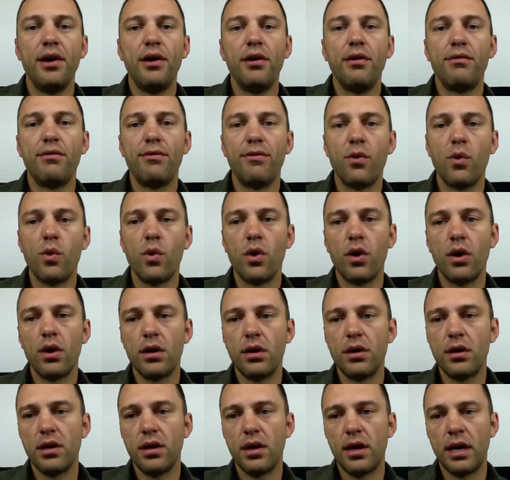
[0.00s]

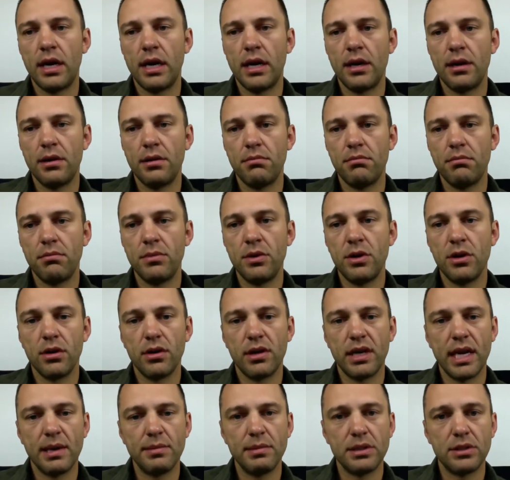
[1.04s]
for
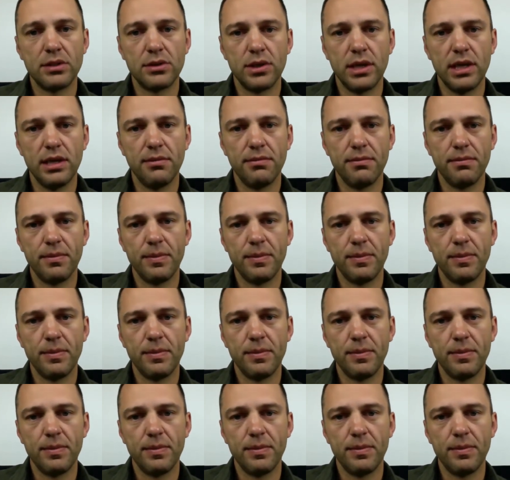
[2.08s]
neurochemistry.